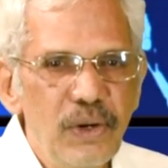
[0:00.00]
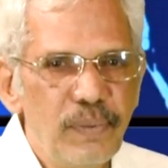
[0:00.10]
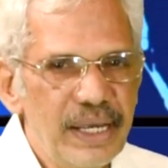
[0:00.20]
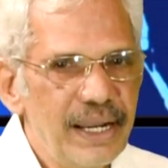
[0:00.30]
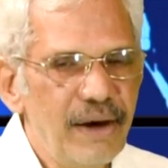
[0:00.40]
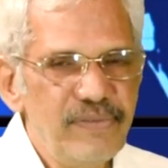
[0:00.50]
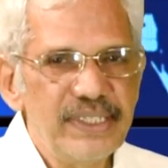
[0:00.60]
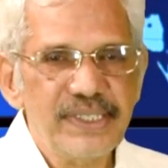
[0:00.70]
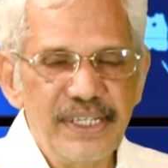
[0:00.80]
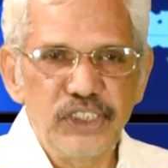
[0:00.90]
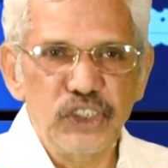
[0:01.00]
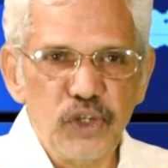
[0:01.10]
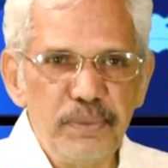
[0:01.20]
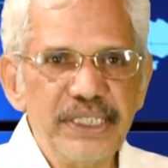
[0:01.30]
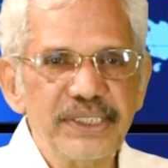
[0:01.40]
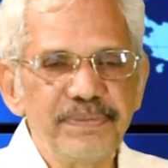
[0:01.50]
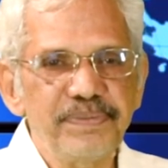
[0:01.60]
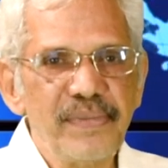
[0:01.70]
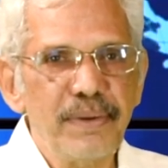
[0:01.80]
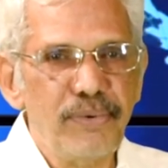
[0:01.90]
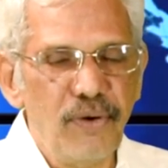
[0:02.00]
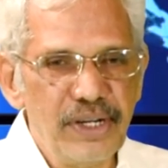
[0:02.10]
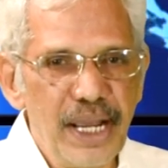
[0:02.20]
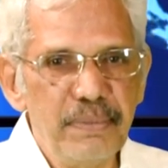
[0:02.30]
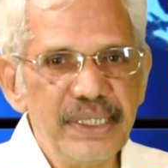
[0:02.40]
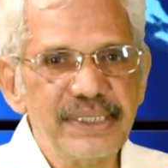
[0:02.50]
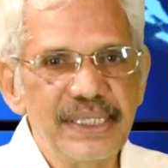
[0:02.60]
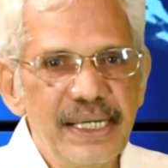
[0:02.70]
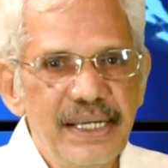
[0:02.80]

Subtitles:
Well, obviously genomics, proteomics,